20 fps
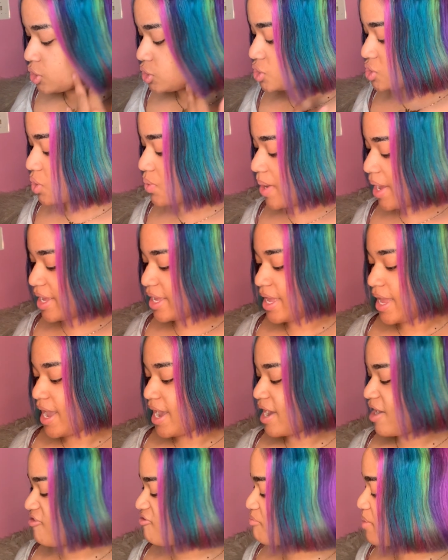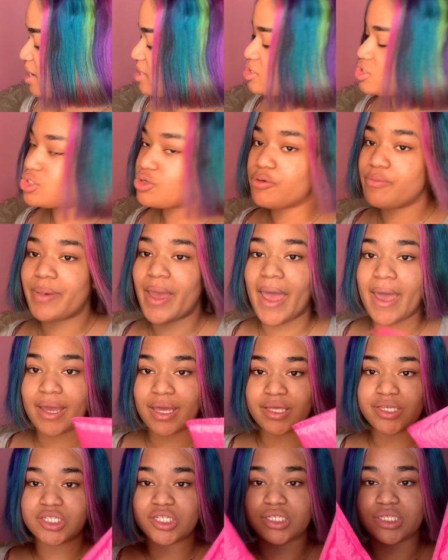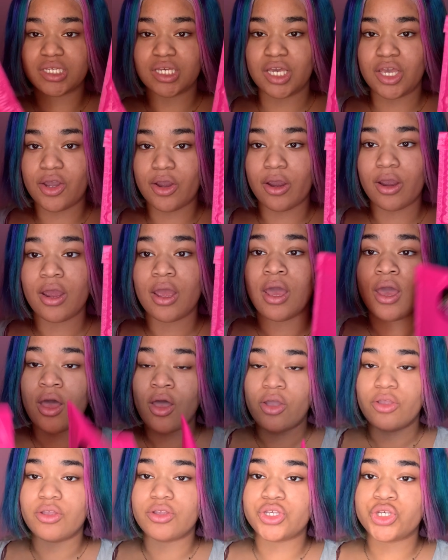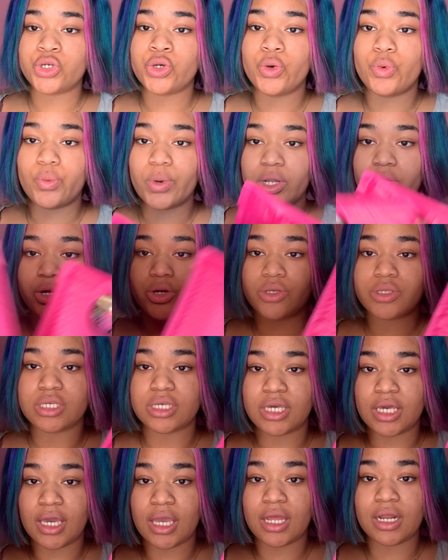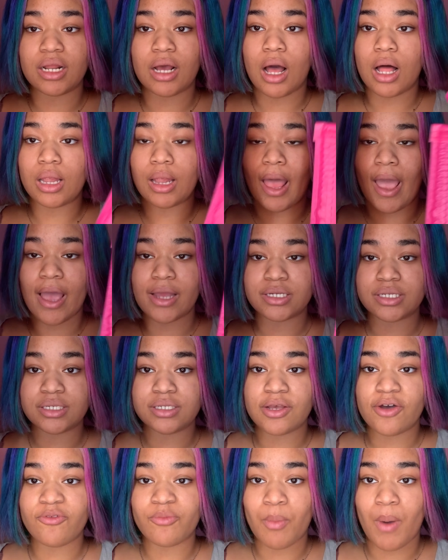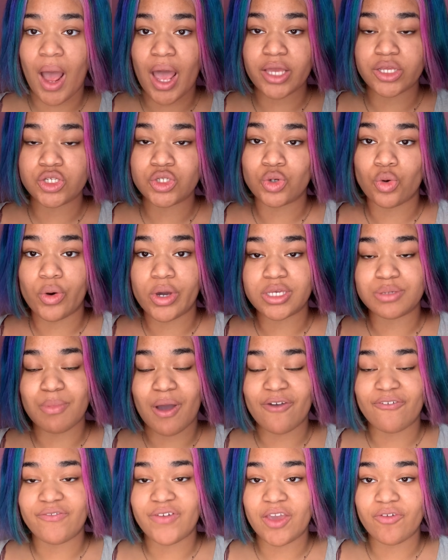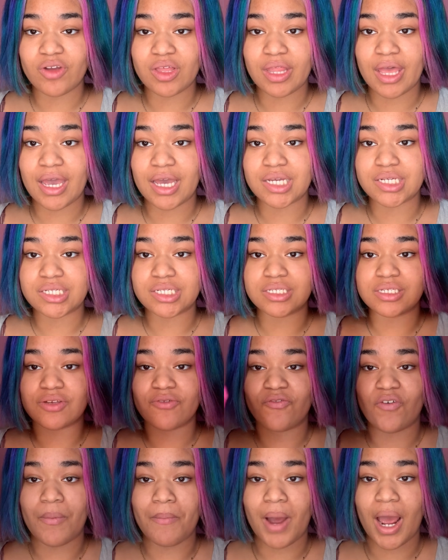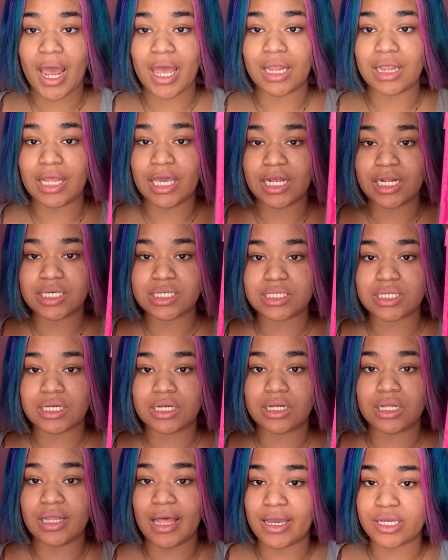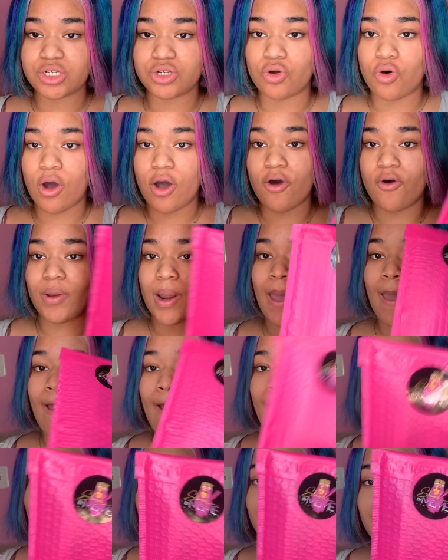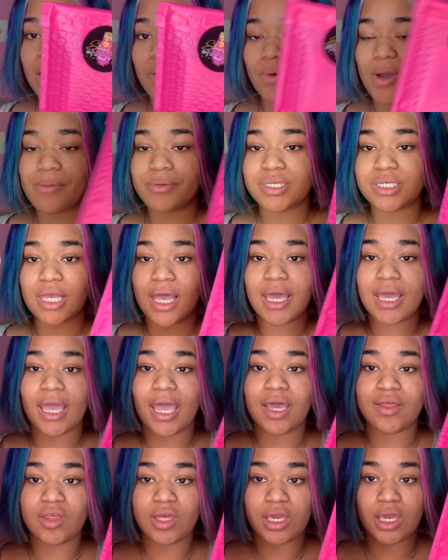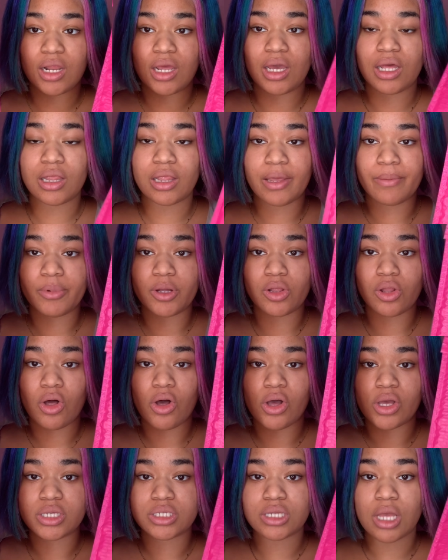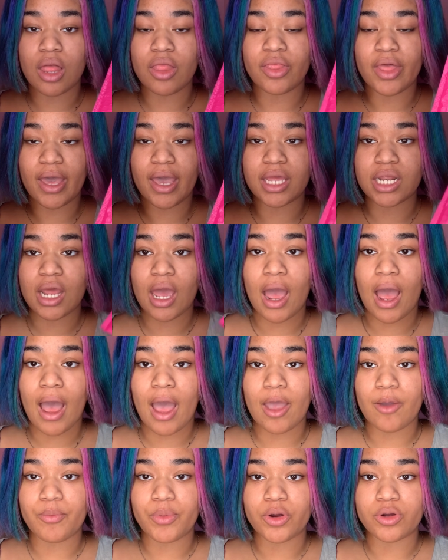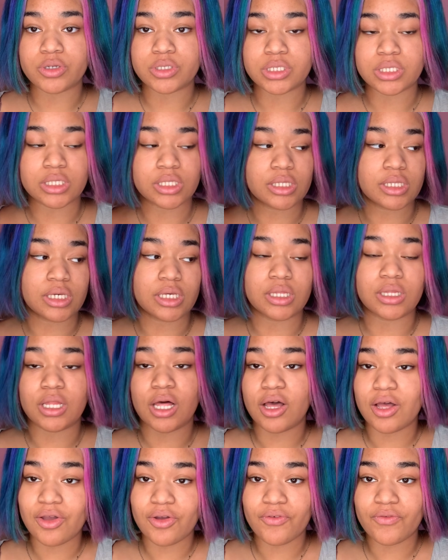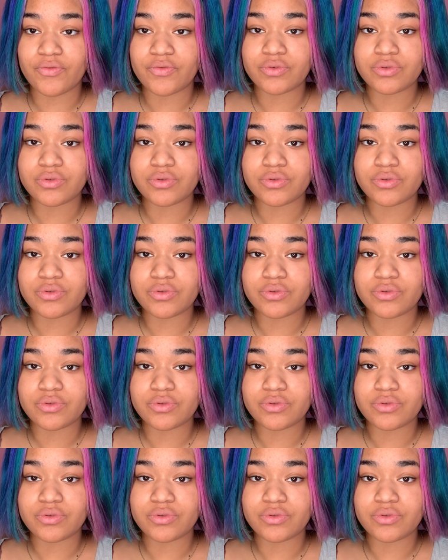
So I have my two packages here. The two winners get lashes of my choice, my favorite lashes from my latest collection on my website, and they get a lip gloss that I personally love